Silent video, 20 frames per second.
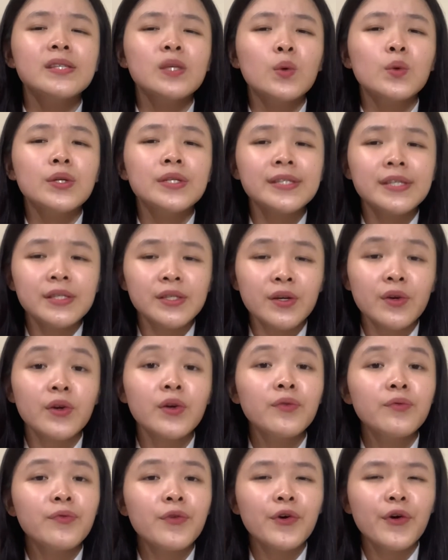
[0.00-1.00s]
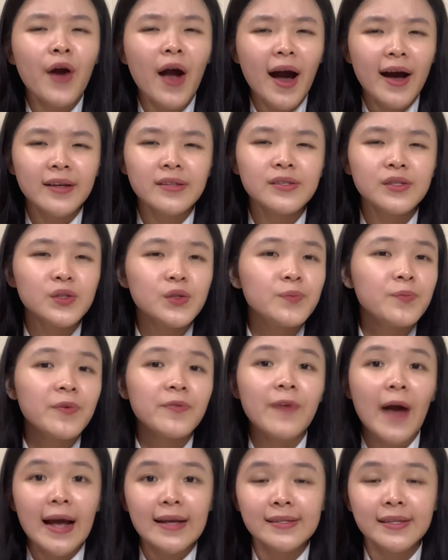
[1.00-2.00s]
so necessary for us to be
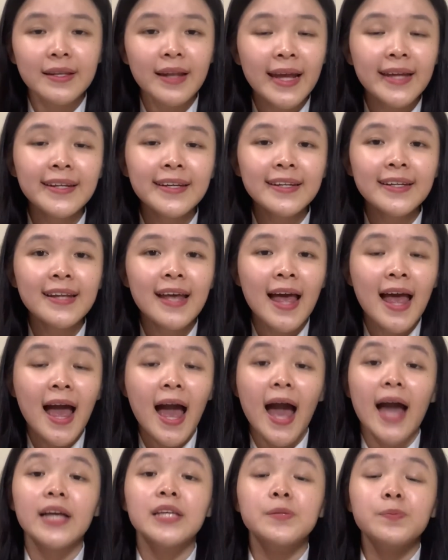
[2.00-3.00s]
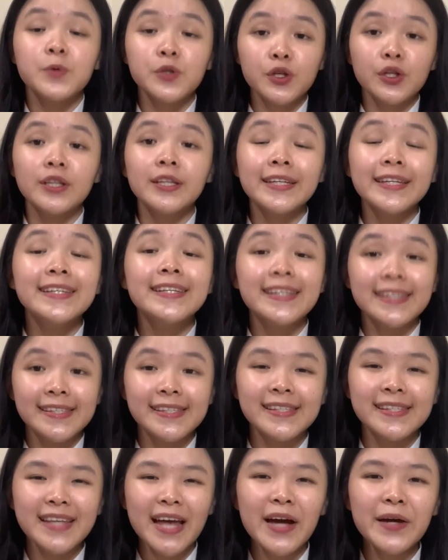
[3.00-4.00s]
vaccinated, especially
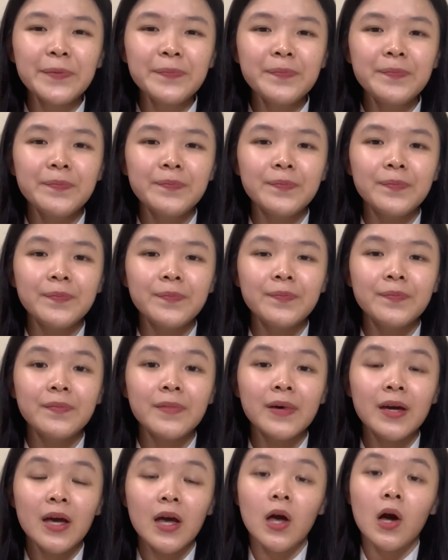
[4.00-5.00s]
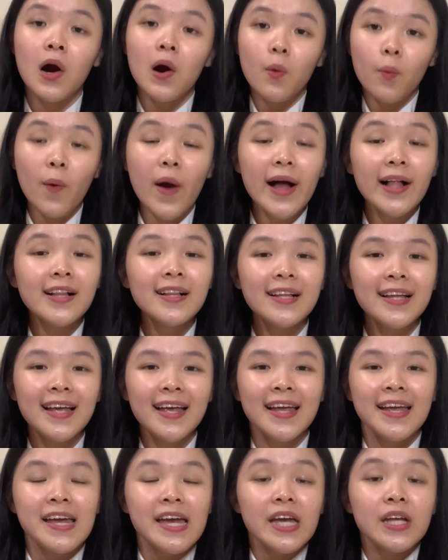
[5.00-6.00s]
this time? Well,
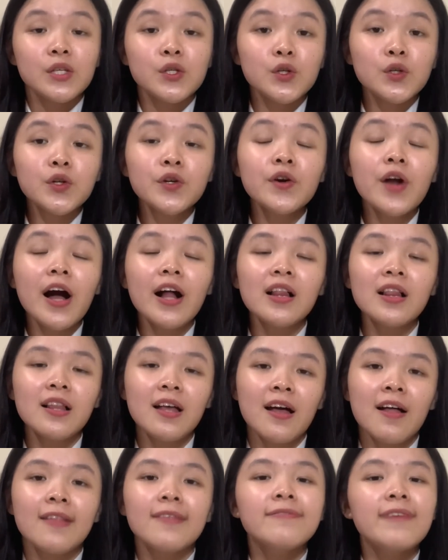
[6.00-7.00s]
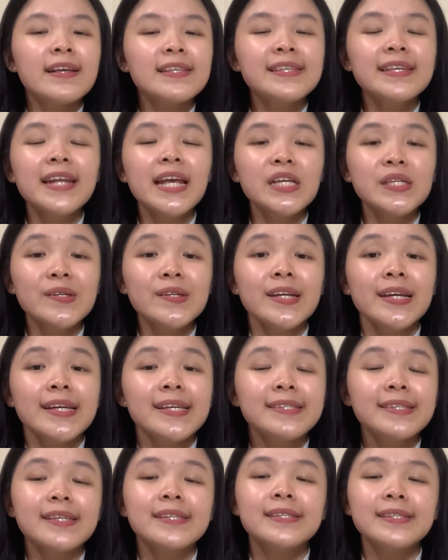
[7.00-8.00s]
in general, vaccination
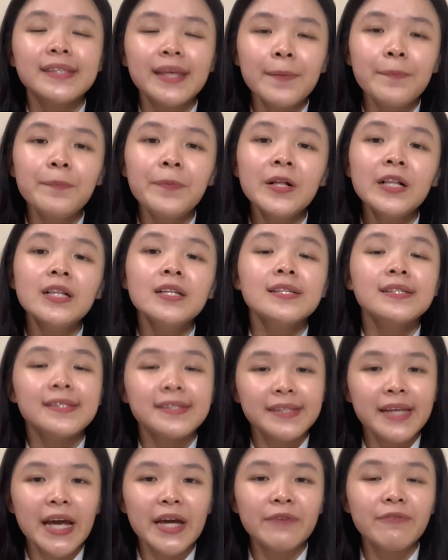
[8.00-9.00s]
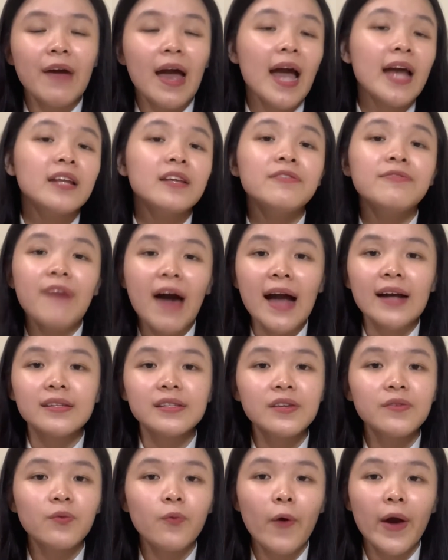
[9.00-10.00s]
is a simple, safe, and
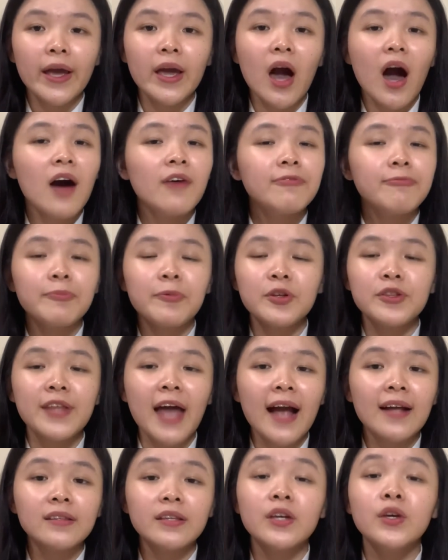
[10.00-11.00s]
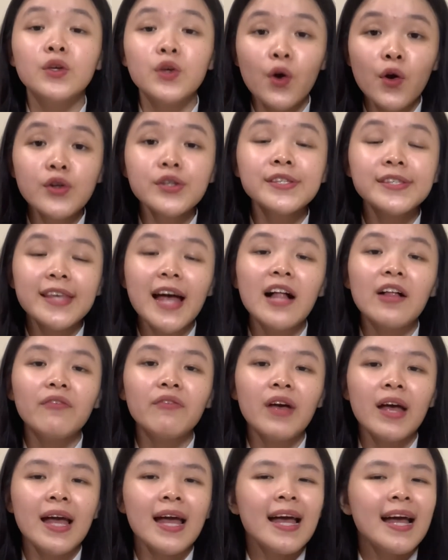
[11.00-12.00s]
effective way of protecting yourself
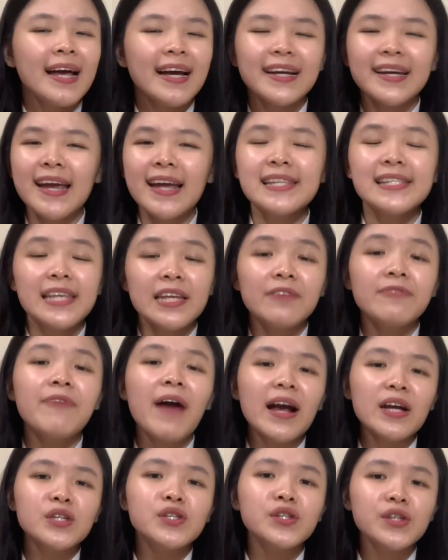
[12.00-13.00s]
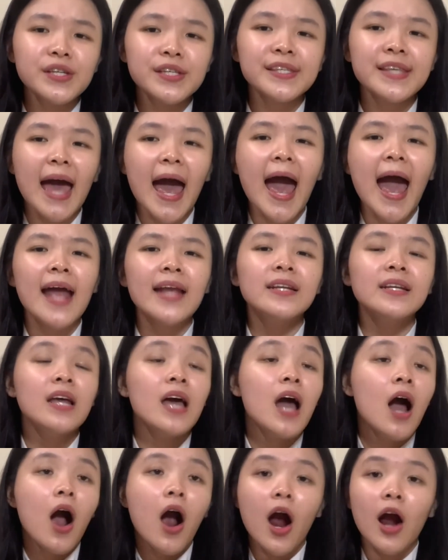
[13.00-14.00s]
against infectious and
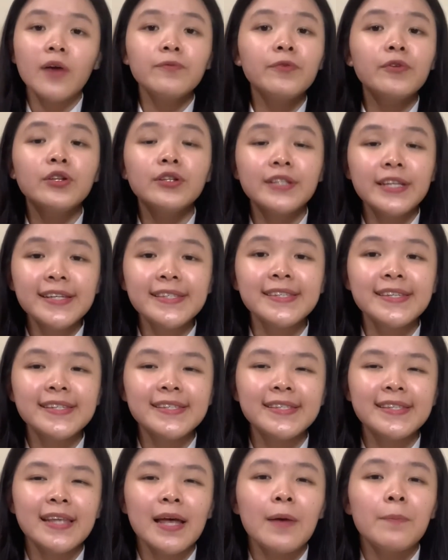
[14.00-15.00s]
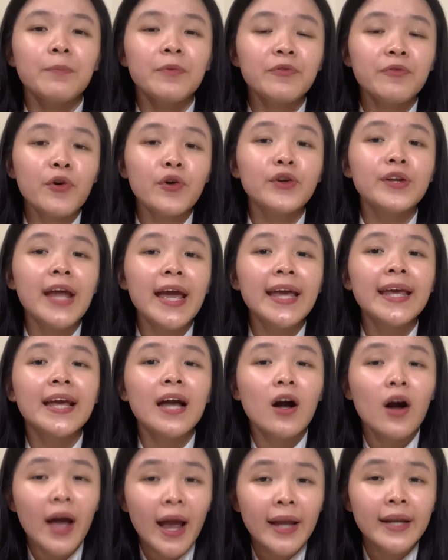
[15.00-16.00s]
harmful diseases before they
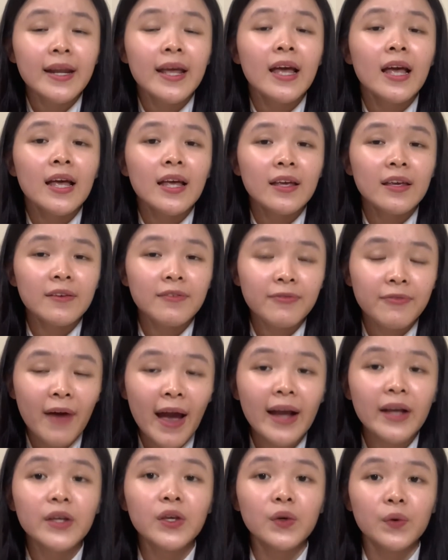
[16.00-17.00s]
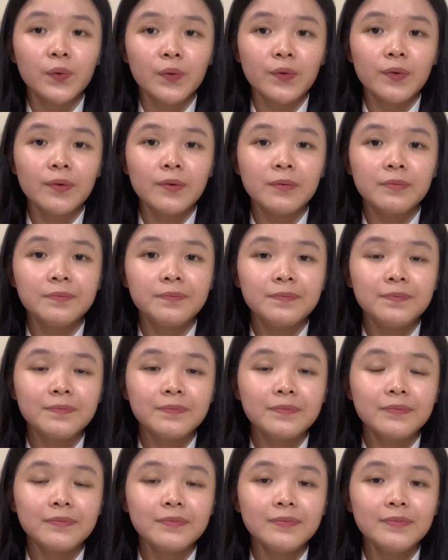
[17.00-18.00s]
can infect you.
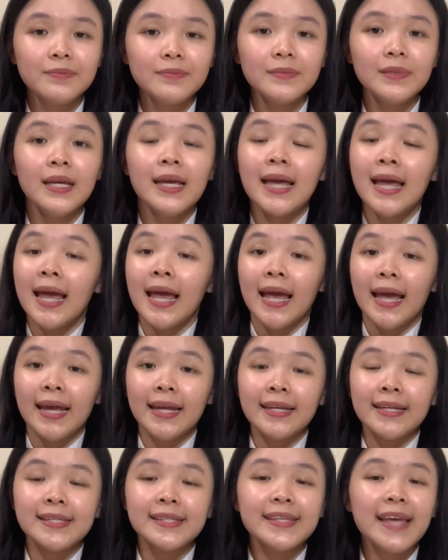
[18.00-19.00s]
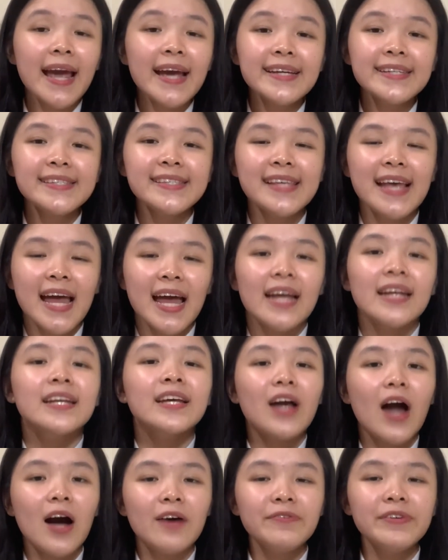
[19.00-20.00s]
In this case, the
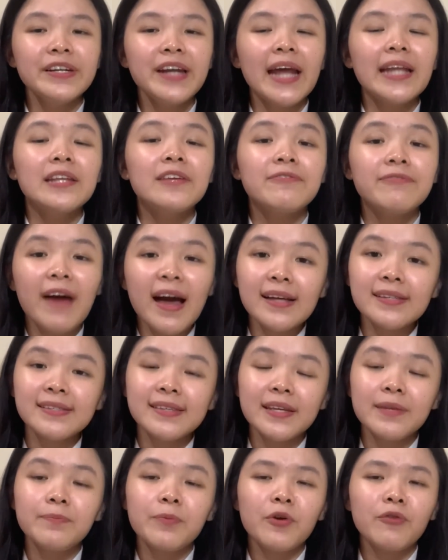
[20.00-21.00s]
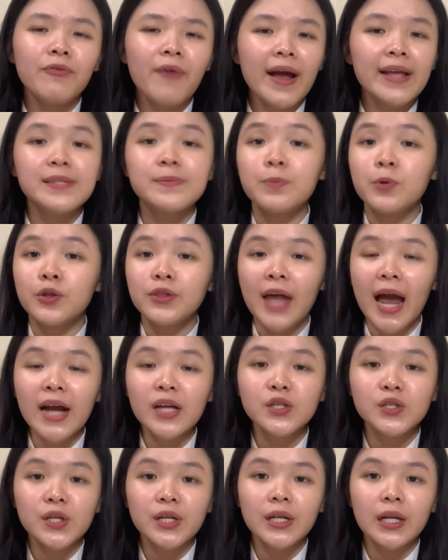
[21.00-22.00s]
COVID-19 vaccine provides
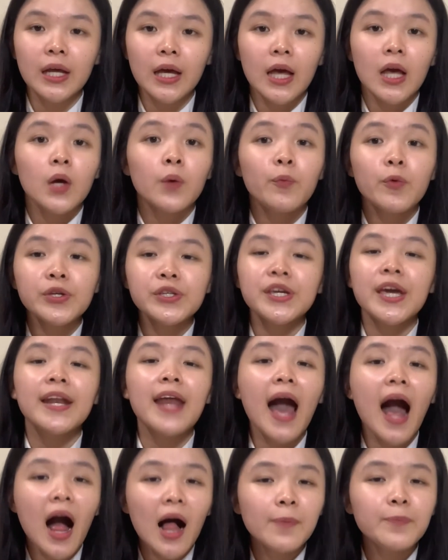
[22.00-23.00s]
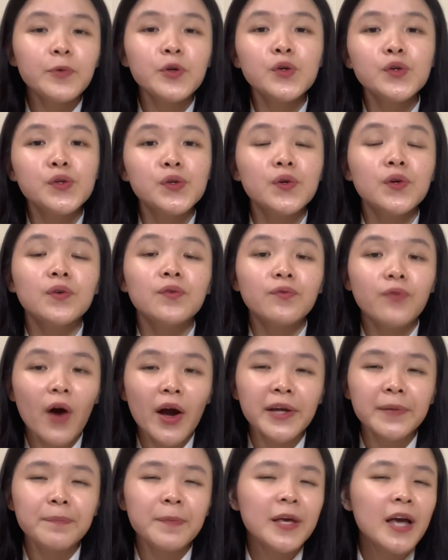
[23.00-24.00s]
protection which can help you to
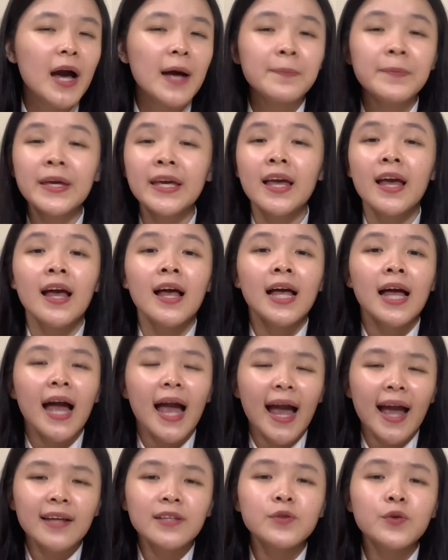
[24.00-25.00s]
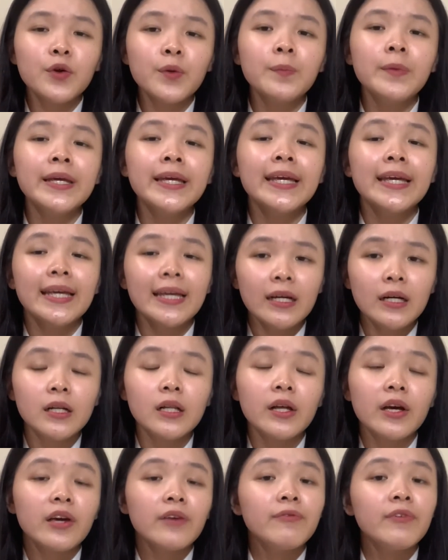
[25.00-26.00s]
avoid becoming extremely
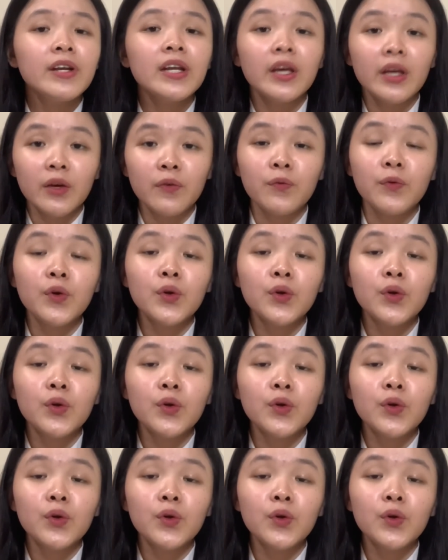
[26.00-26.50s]
ill even if